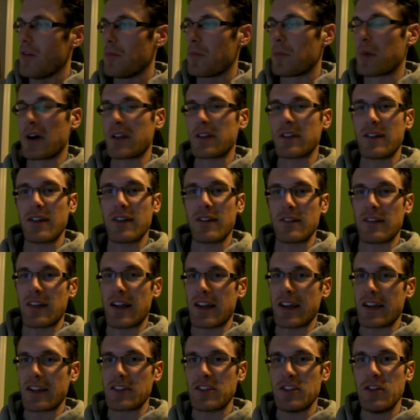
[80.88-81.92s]
But
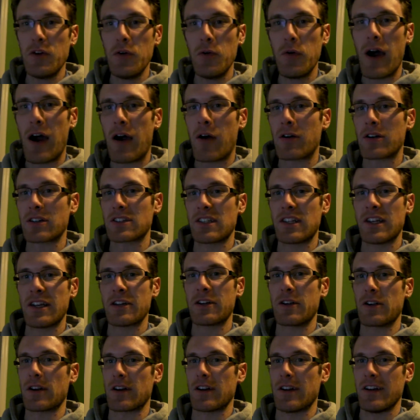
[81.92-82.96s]
like 2 hours
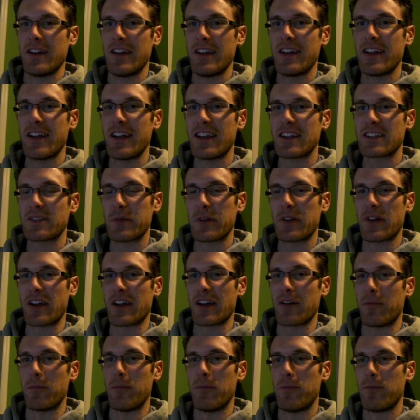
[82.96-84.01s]
later, it hits me like
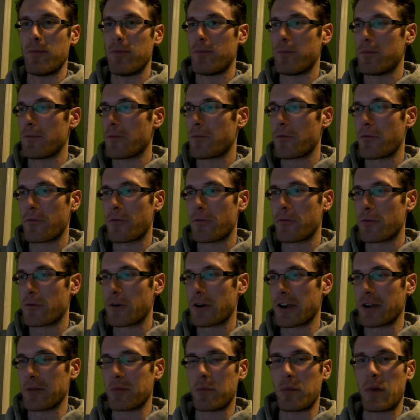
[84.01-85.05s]
a
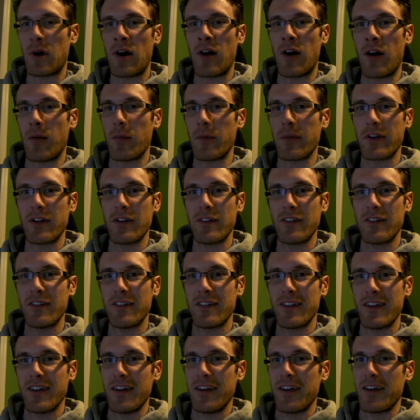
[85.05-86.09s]
freaking bomb,
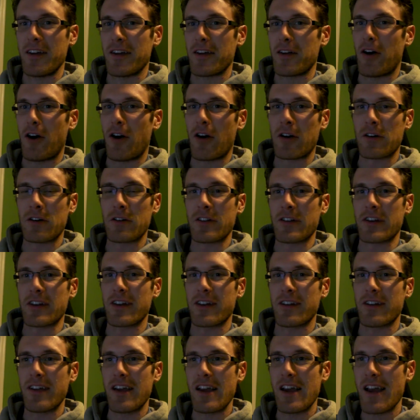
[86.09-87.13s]
harder than
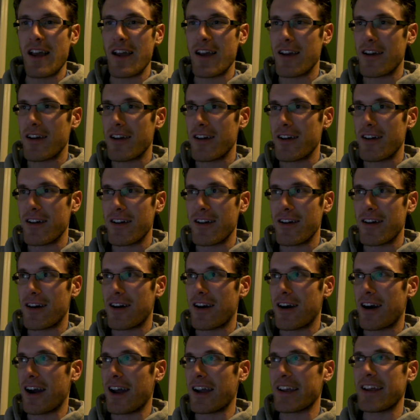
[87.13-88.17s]

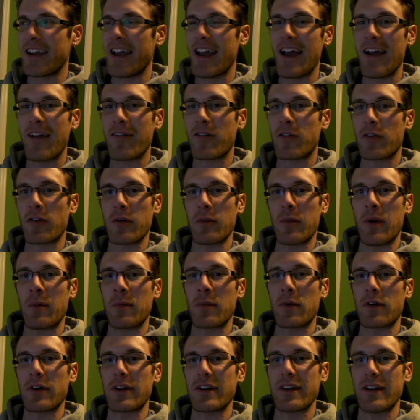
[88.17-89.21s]
I ever
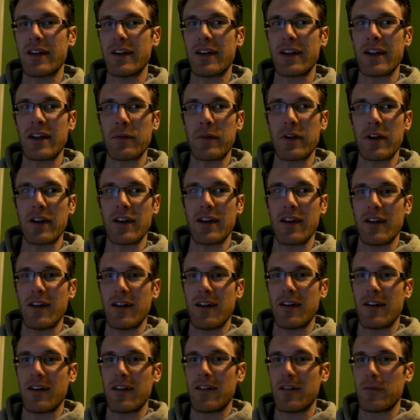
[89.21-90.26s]
remember it hitting me
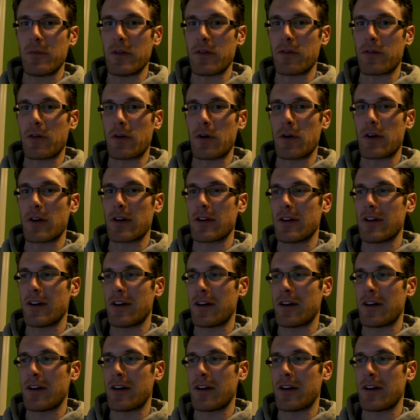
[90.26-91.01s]
before.